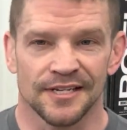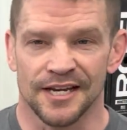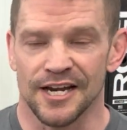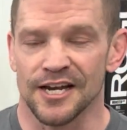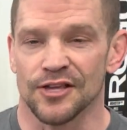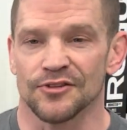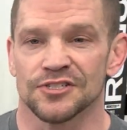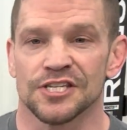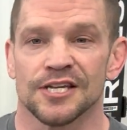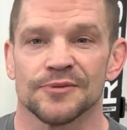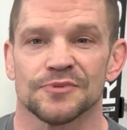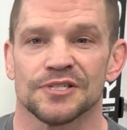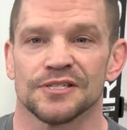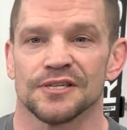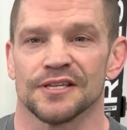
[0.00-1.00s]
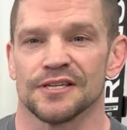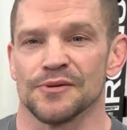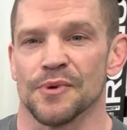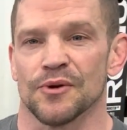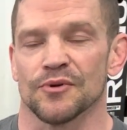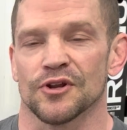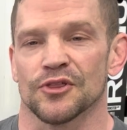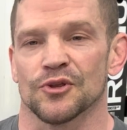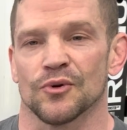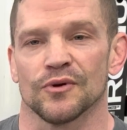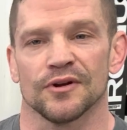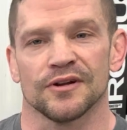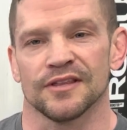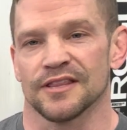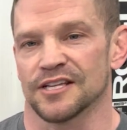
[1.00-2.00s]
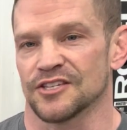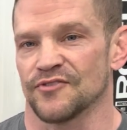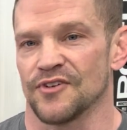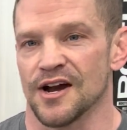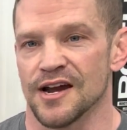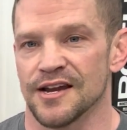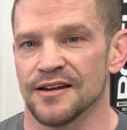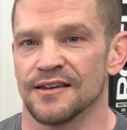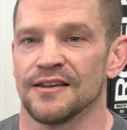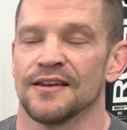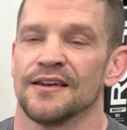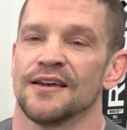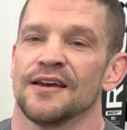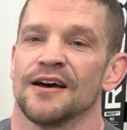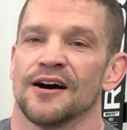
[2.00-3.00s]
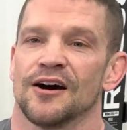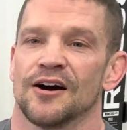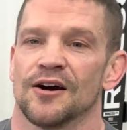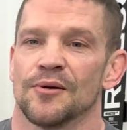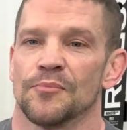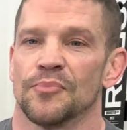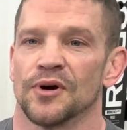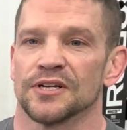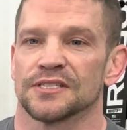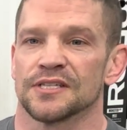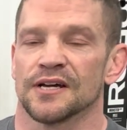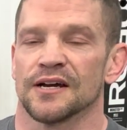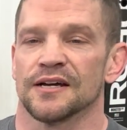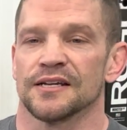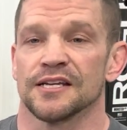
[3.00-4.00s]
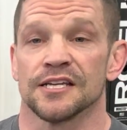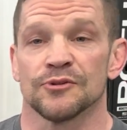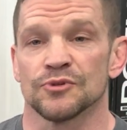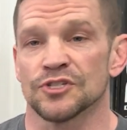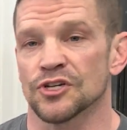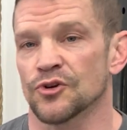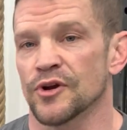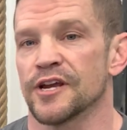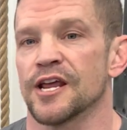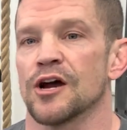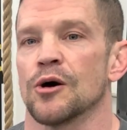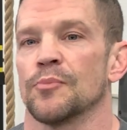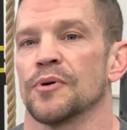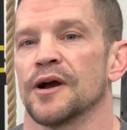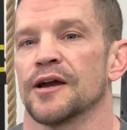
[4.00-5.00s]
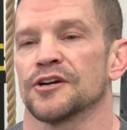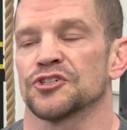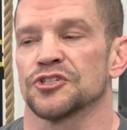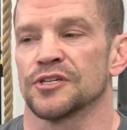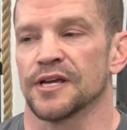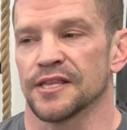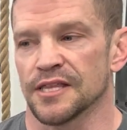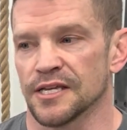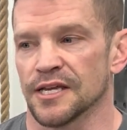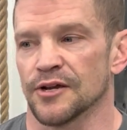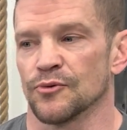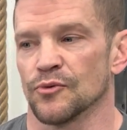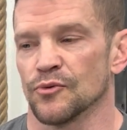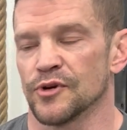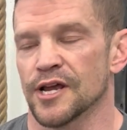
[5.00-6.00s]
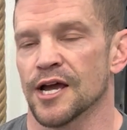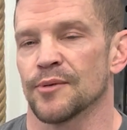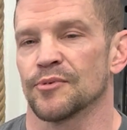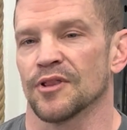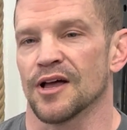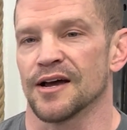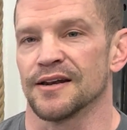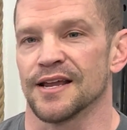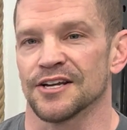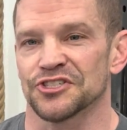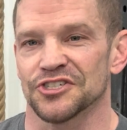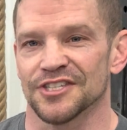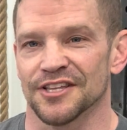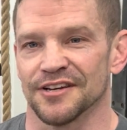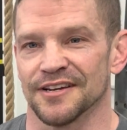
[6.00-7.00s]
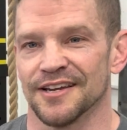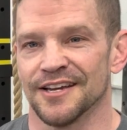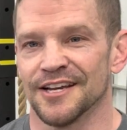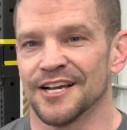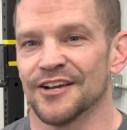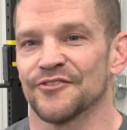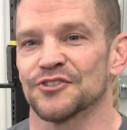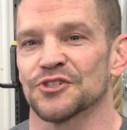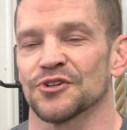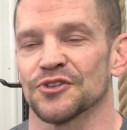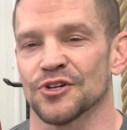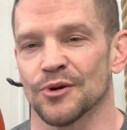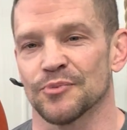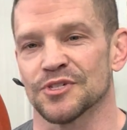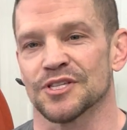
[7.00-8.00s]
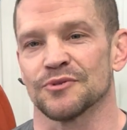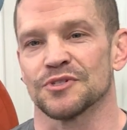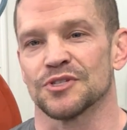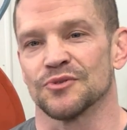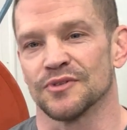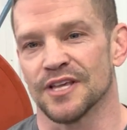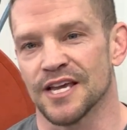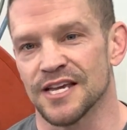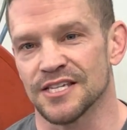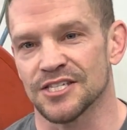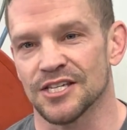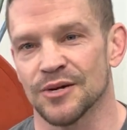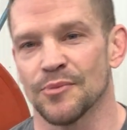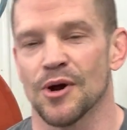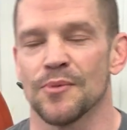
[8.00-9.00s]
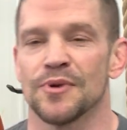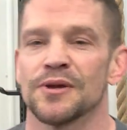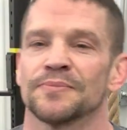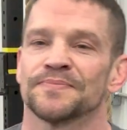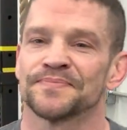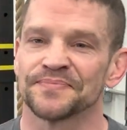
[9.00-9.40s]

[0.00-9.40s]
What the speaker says: Any other tips that you might want to throw in, that's fine. But it was a great help. I think I rehabbed a lot, and actually the physical therapist that was doing the A-stem on me,